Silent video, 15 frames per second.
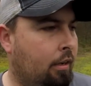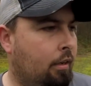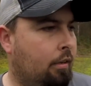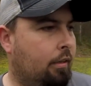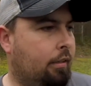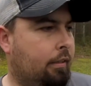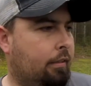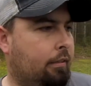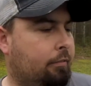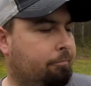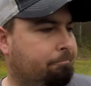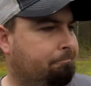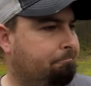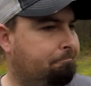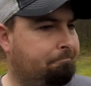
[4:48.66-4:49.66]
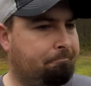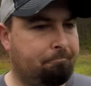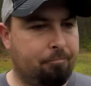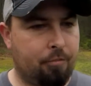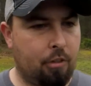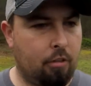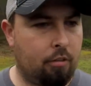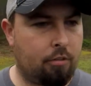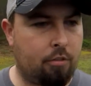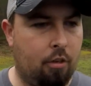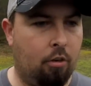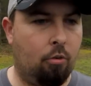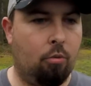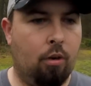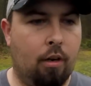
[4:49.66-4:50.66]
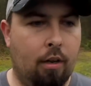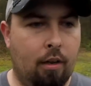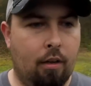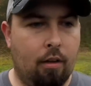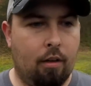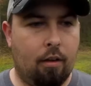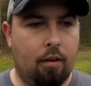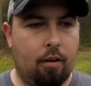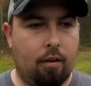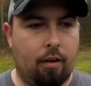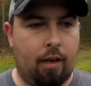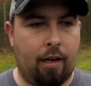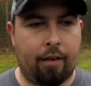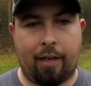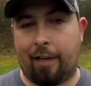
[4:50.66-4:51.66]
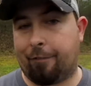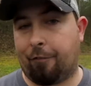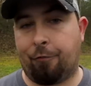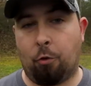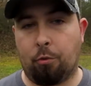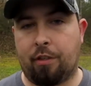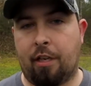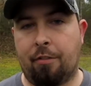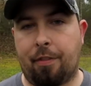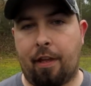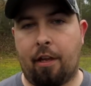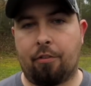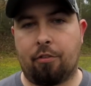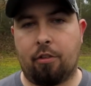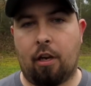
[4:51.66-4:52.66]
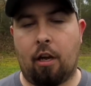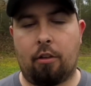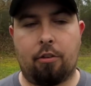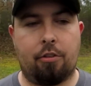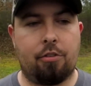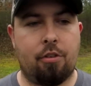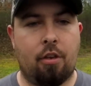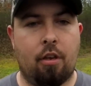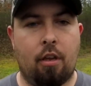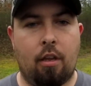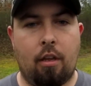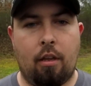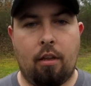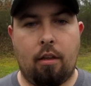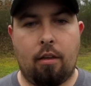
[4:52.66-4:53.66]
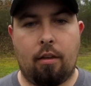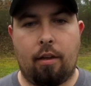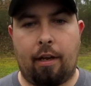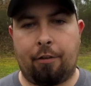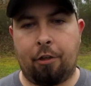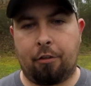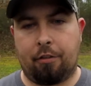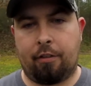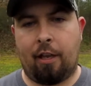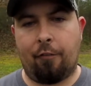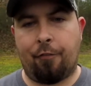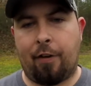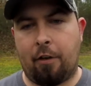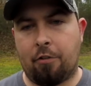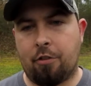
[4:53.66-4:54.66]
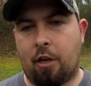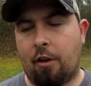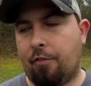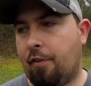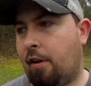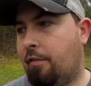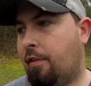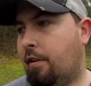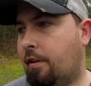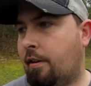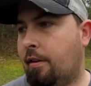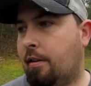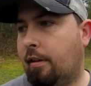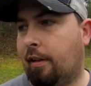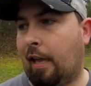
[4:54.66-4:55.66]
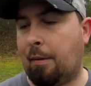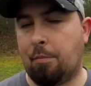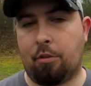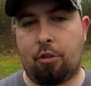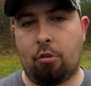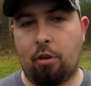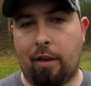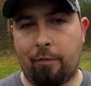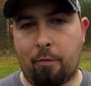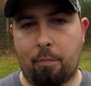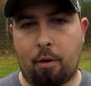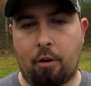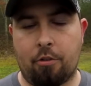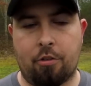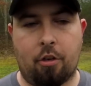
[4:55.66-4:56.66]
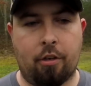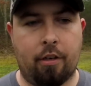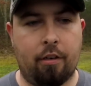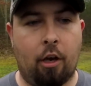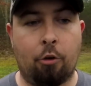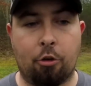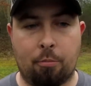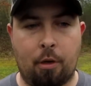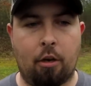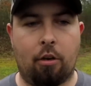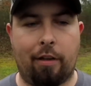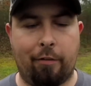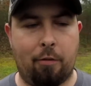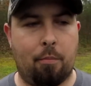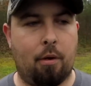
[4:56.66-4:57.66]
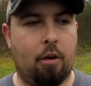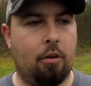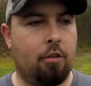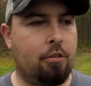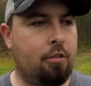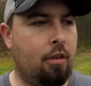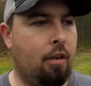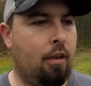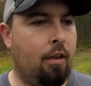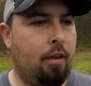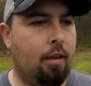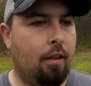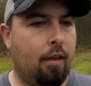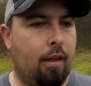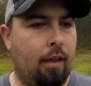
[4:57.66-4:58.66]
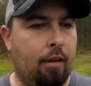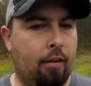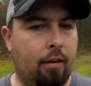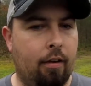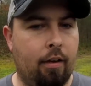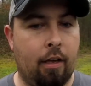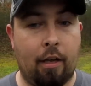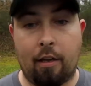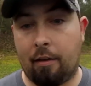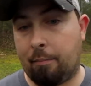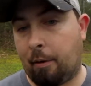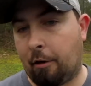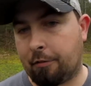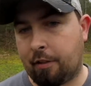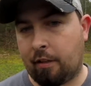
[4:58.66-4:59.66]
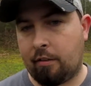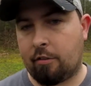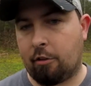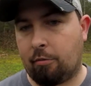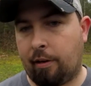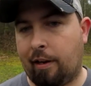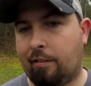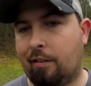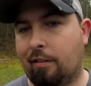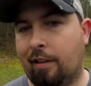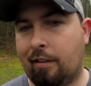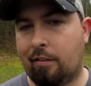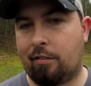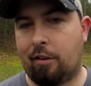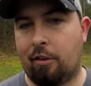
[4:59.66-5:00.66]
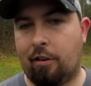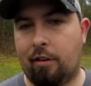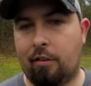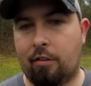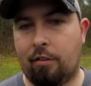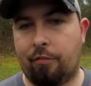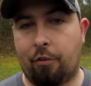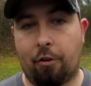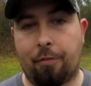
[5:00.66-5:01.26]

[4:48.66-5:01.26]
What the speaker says: So I got it for $14,000. I took the depth finders off of it. It came with 2 Humminbirds on it, older model Humminbirds, and I bought these Lowrance Elite Series for